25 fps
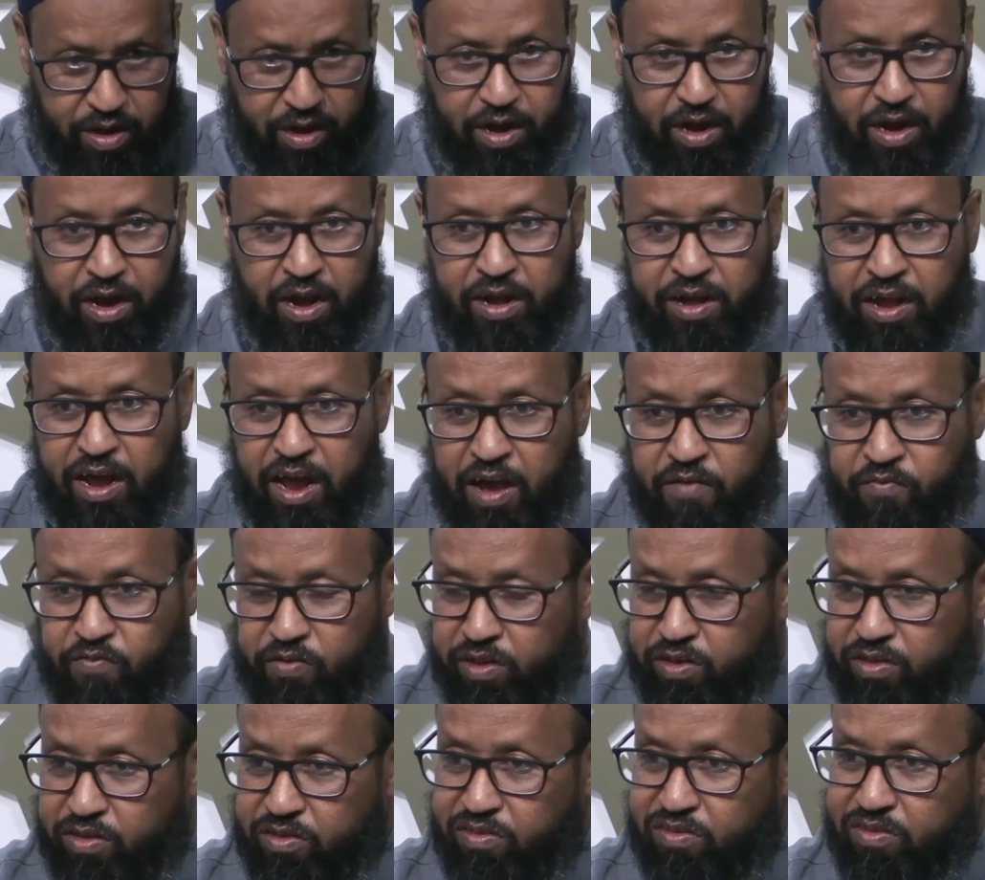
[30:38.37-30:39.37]
in the
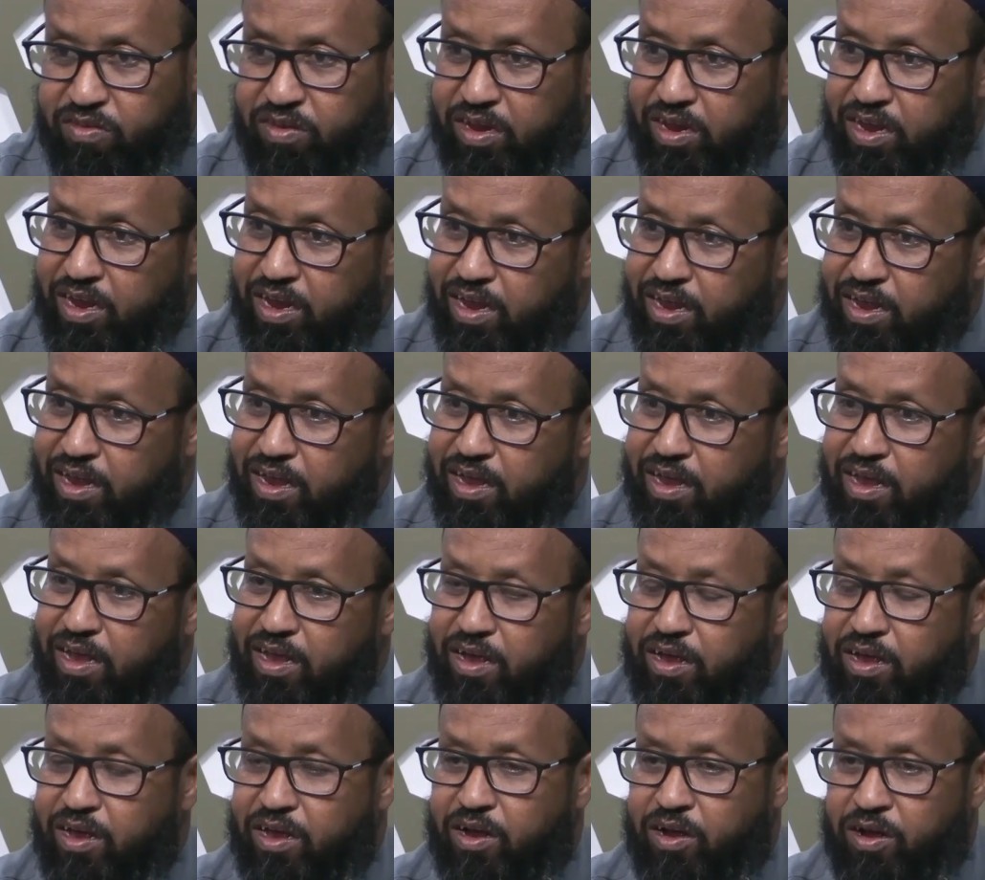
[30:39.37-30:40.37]
heavens
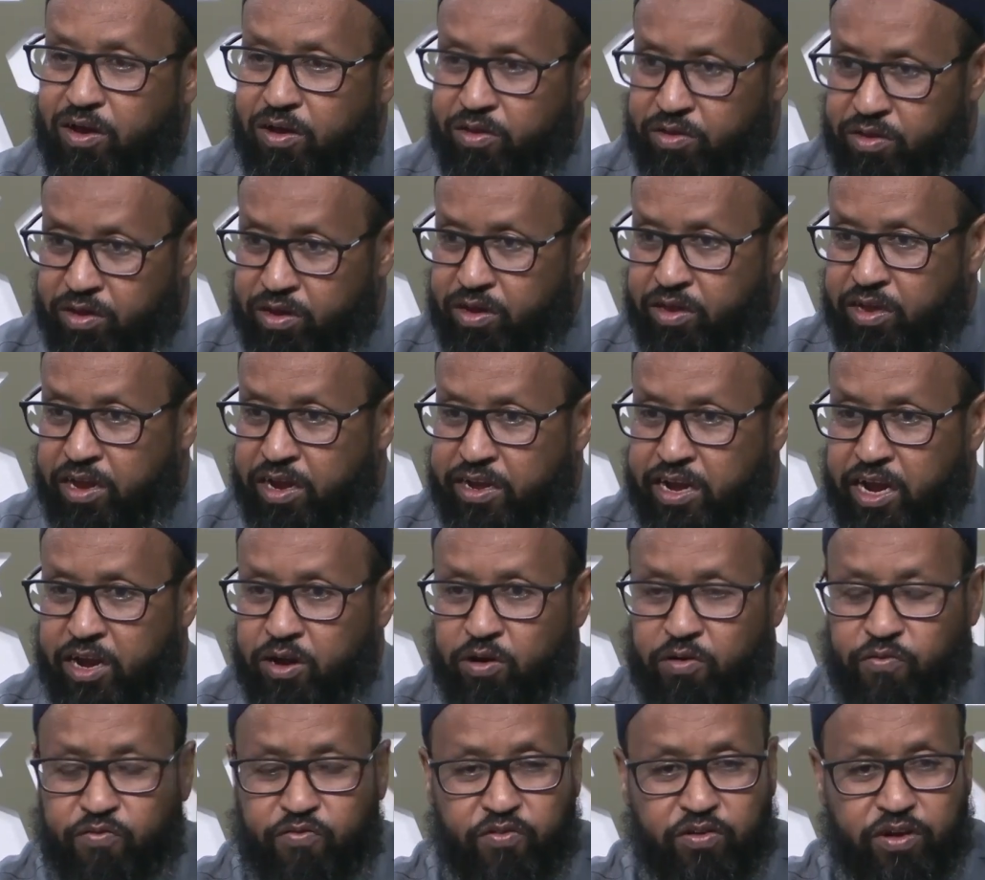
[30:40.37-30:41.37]
on the day
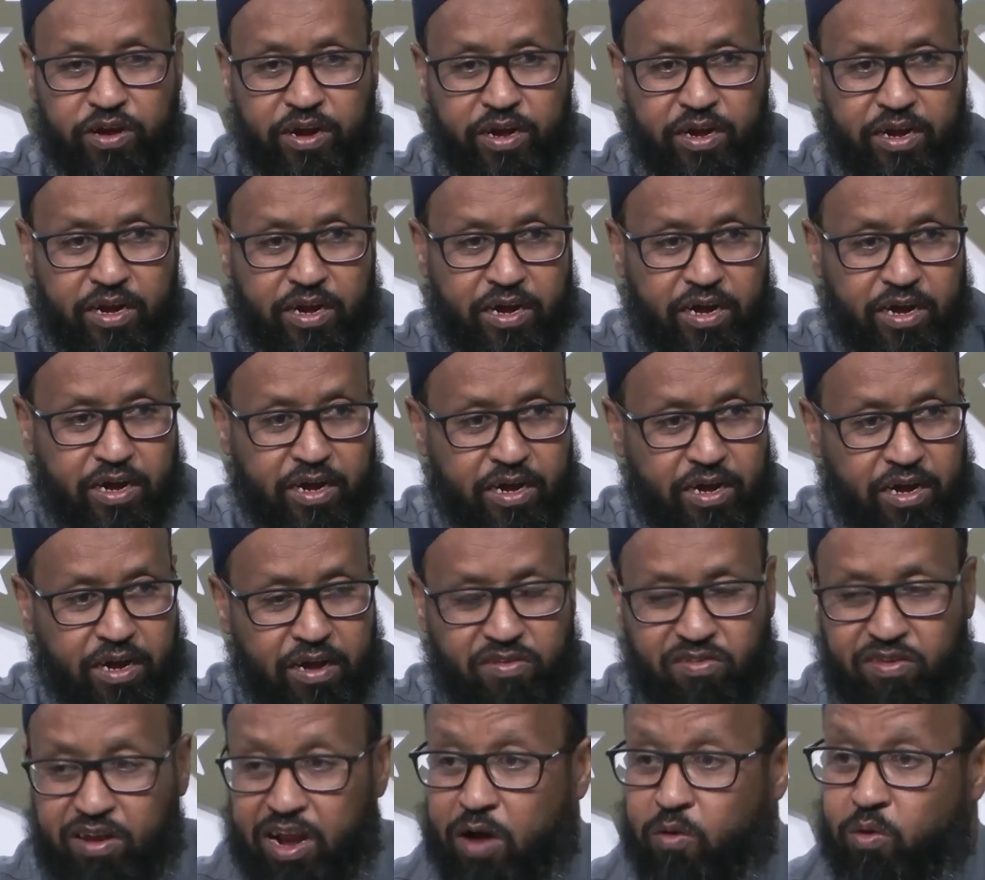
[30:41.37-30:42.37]
of
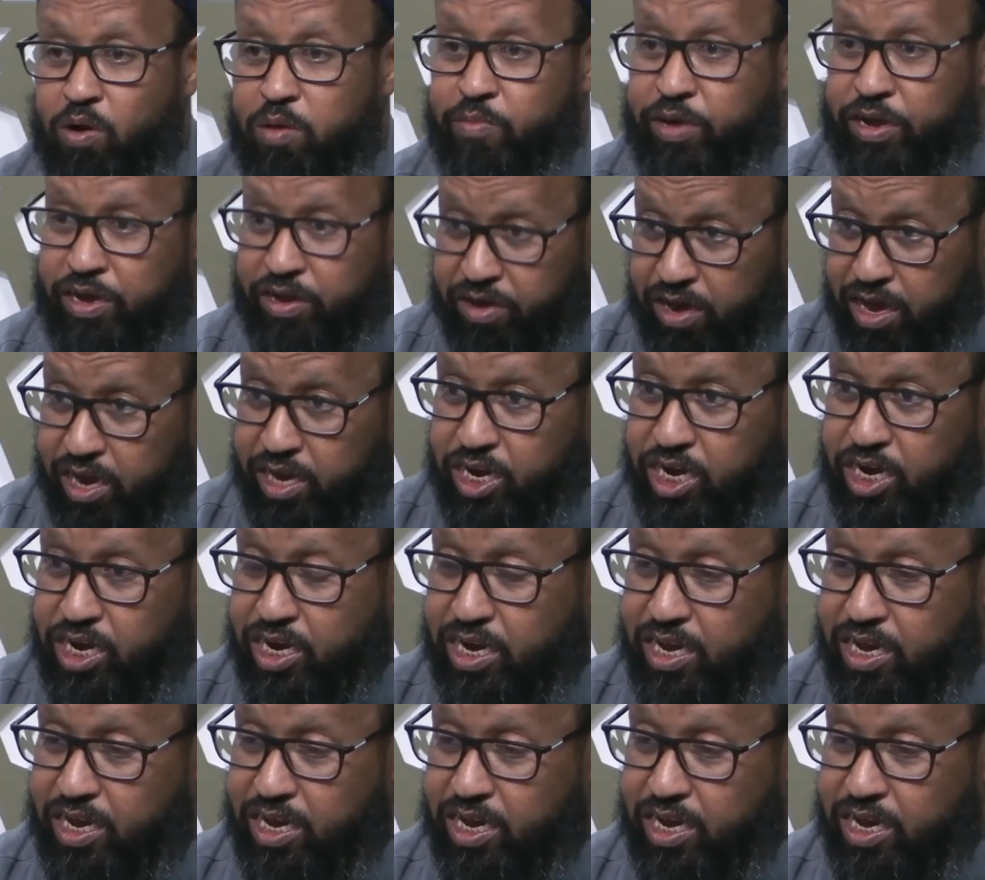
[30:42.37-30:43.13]
Isra wal Mi'raj,